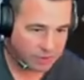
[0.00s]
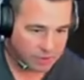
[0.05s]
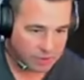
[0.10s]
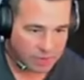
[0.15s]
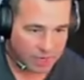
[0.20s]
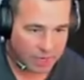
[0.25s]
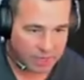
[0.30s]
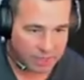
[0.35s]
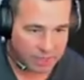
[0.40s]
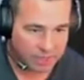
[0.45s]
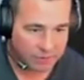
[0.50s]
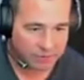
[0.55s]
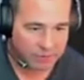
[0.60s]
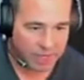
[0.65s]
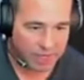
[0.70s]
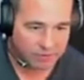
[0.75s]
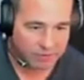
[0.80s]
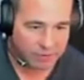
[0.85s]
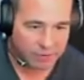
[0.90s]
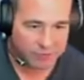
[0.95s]
I didn't even
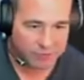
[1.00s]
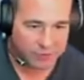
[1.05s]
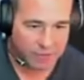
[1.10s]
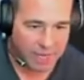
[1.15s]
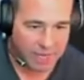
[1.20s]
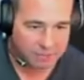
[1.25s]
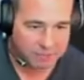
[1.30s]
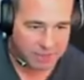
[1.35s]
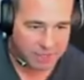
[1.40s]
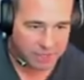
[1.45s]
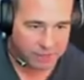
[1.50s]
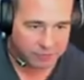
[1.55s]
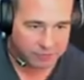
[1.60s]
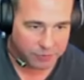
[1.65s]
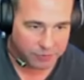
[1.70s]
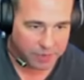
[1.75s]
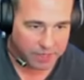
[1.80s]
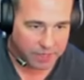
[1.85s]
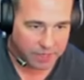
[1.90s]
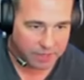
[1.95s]
have the flaps out
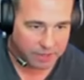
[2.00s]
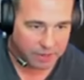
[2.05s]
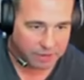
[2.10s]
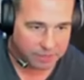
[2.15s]
for that.